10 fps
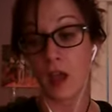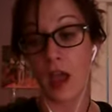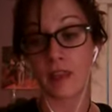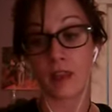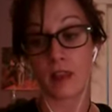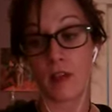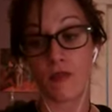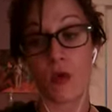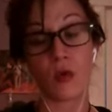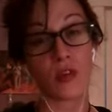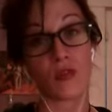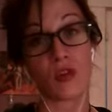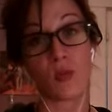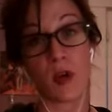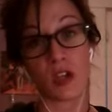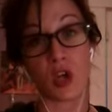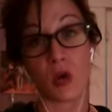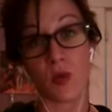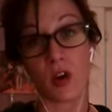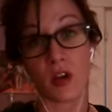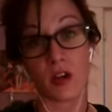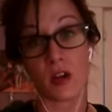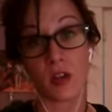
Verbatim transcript: I think they focus too much on work